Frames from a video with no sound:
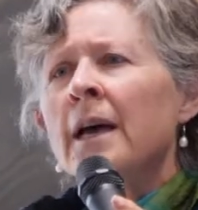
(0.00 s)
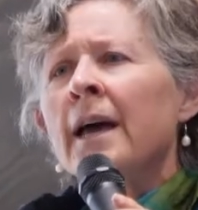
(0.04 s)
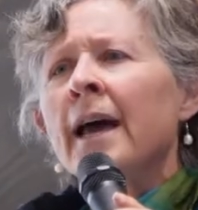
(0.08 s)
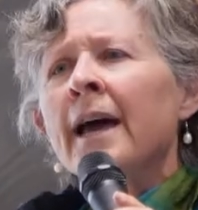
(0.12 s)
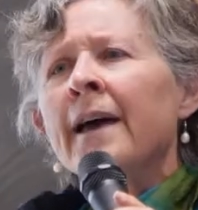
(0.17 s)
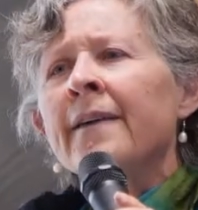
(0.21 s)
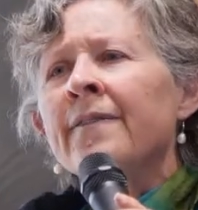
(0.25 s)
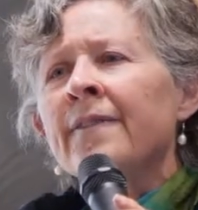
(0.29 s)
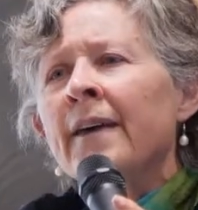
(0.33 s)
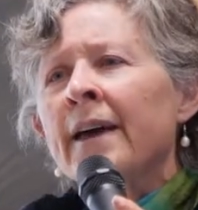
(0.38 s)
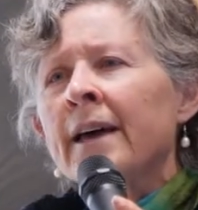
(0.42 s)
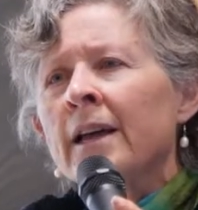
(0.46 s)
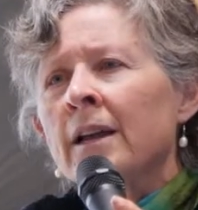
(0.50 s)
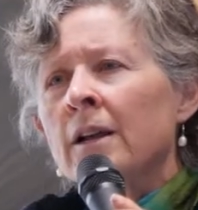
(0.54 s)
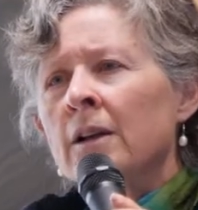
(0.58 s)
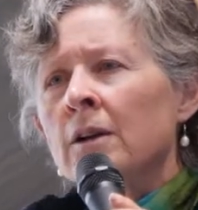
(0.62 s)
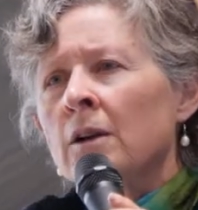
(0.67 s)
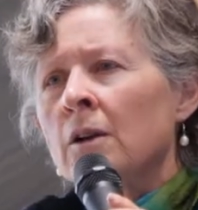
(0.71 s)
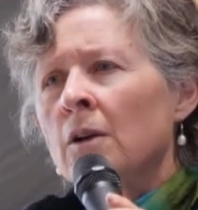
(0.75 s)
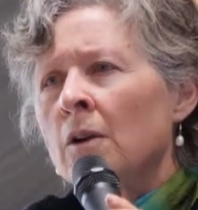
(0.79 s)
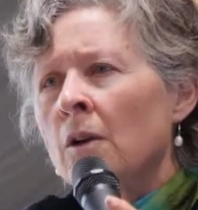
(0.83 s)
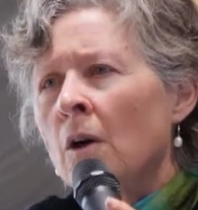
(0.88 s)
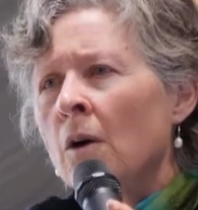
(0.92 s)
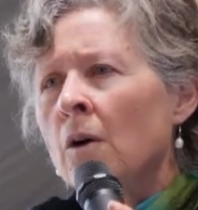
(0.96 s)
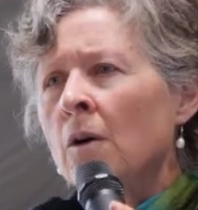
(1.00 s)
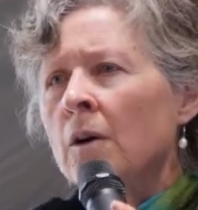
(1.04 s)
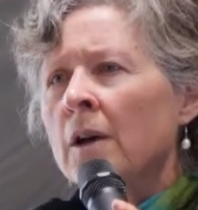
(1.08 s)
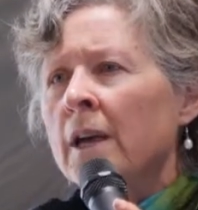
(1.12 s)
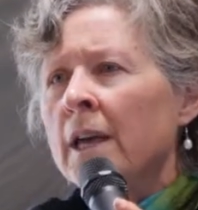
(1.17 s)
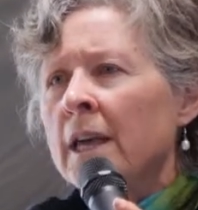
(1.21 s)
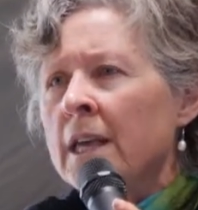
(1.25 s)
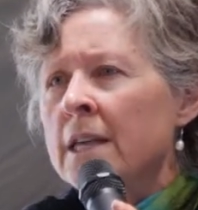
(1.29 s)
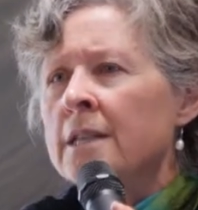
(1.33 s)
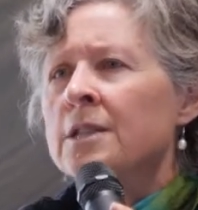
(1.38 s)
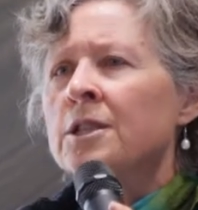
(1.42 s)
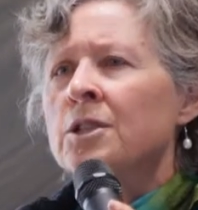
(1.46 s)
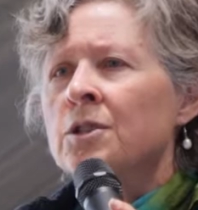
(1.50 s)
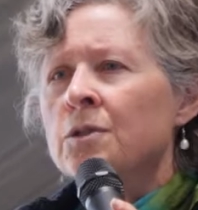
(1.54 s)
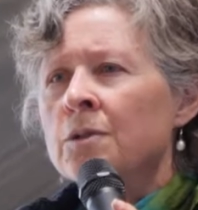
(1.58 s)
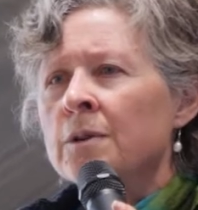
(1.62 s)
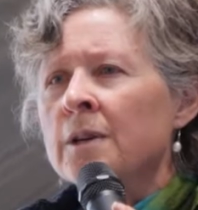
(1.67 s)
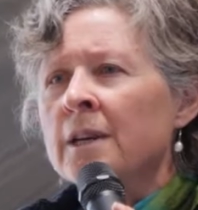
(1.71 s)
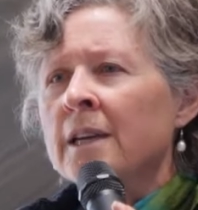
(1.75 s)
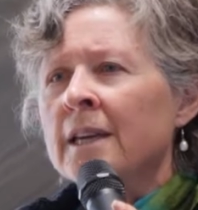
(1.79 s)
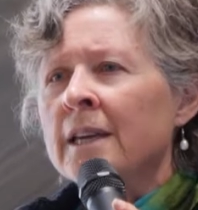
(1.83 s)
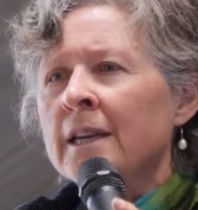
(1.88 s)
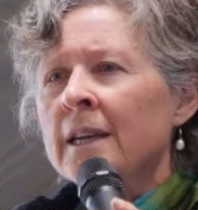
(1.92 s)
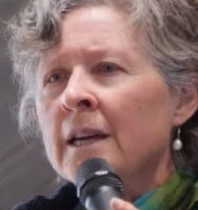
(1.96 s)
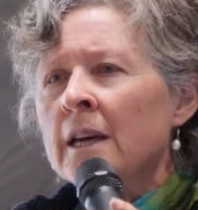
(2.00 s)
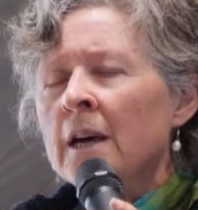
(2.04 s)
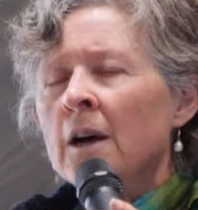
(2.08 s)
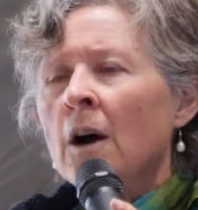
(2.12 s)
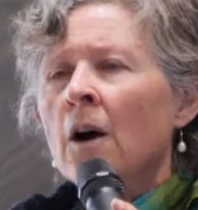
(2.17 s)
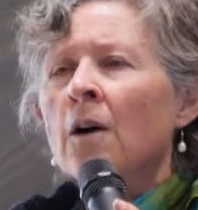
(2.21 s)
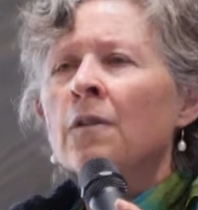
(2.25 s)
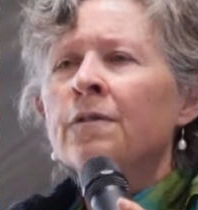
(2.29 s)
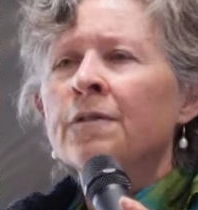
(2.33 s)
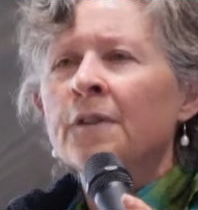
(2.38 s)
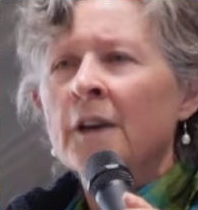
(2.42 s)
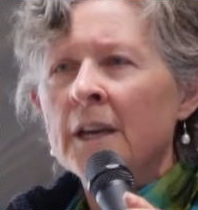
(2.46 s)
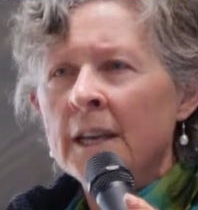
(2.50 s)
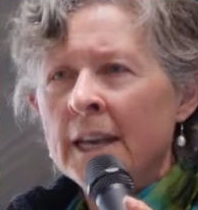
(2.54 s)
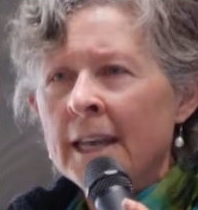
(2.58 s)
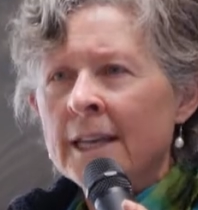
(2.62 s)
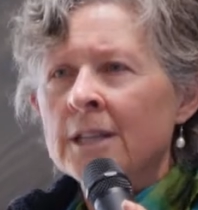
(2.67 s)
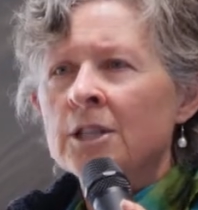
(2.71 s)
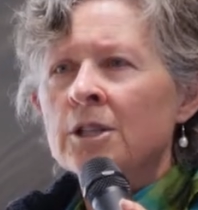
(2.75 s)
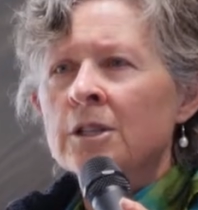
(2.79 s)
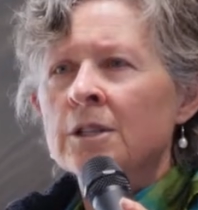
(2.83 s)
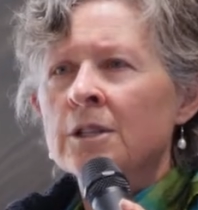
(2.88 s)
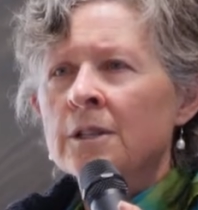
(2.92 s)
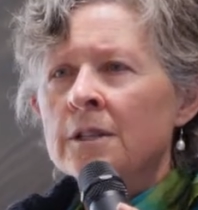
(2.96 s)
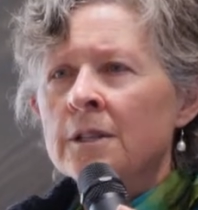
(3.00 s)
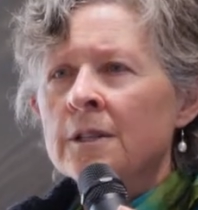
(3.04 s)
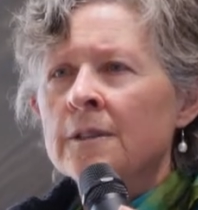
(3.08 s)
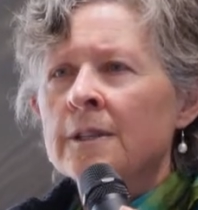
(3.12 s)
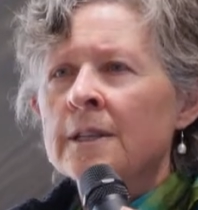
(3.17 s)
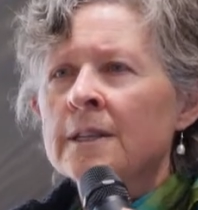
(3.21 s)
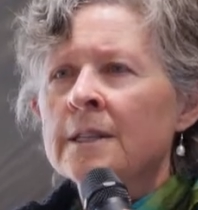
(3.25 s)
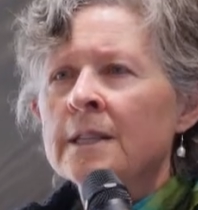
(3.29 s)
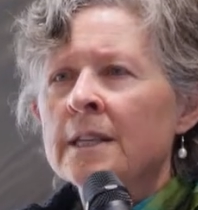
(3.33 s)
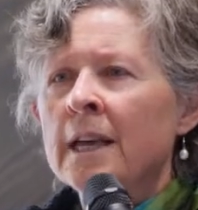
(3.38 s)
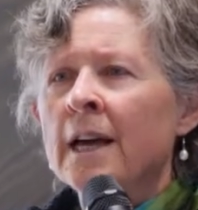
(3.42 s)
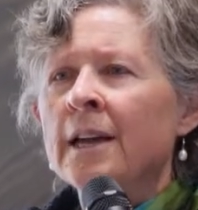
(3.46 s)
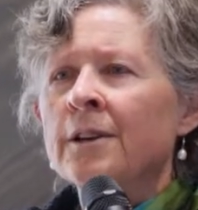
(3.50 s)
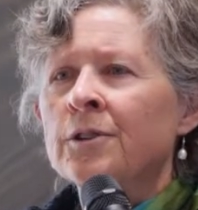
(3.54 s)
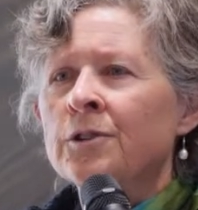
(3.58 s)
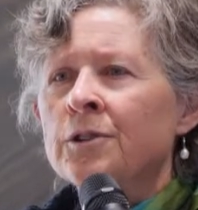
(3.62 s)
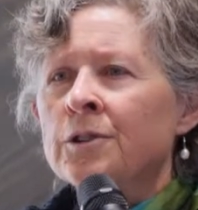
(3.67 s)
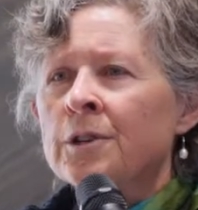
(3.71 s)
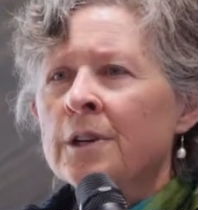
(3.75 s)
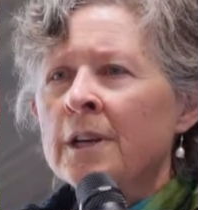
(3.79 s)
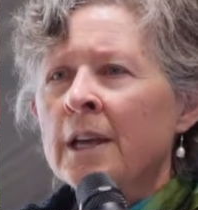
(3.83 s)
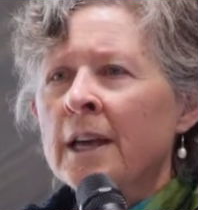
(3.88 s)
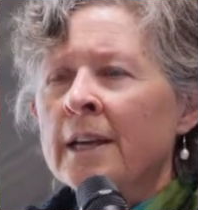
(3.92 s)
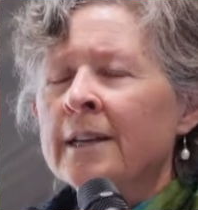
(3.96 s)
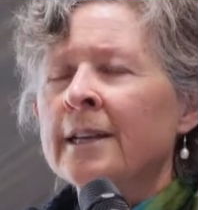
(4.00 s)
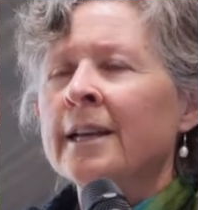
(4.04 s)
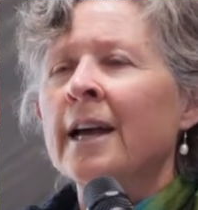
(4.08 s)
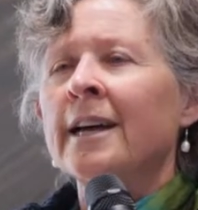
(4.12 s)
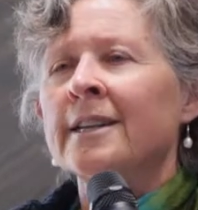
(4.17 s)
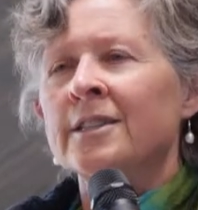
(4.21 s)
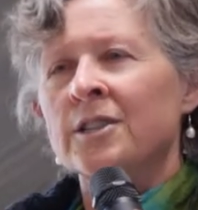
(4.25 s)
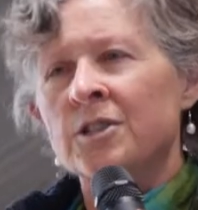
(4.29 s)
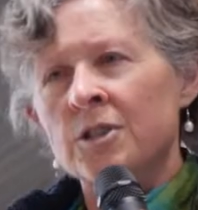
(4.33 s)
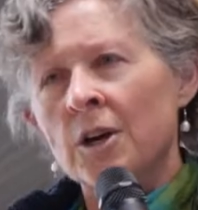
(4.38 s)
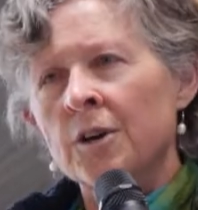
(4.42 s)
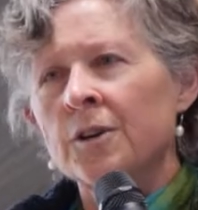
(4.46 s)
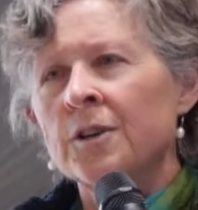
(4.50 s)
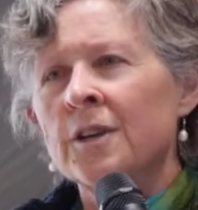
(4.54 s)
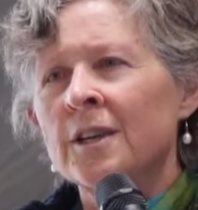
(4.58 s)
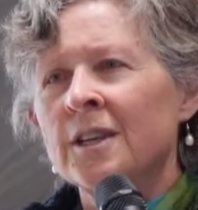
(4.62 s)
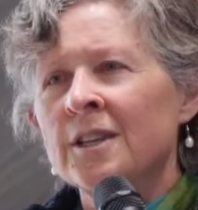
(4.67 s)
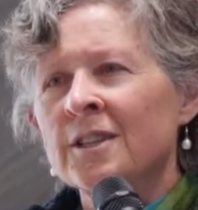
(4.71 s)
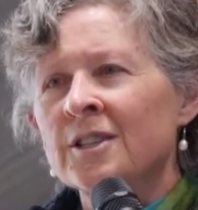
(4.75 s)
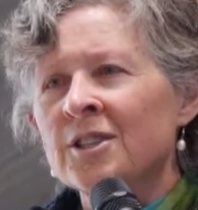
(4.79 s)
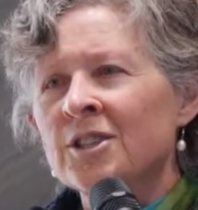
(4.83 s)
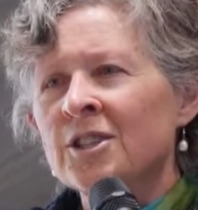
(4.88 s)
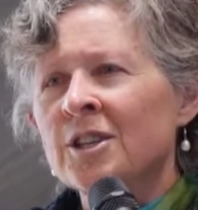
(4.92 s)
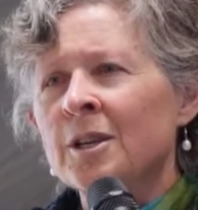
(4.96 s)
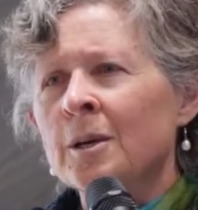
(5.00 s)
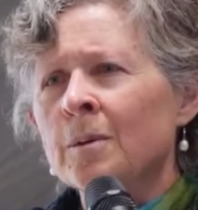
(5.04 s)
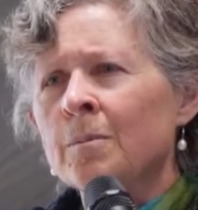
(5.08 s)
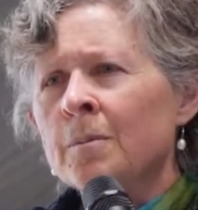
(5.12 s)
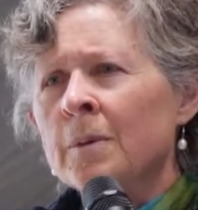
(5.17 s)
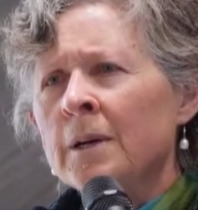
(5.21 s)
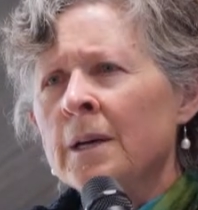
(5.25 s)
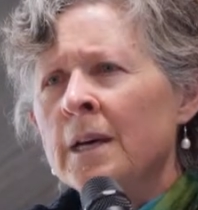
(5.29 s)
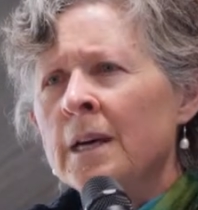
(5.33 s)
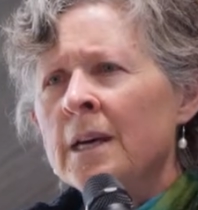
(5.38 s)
and that long history of connection to this country and custodianship.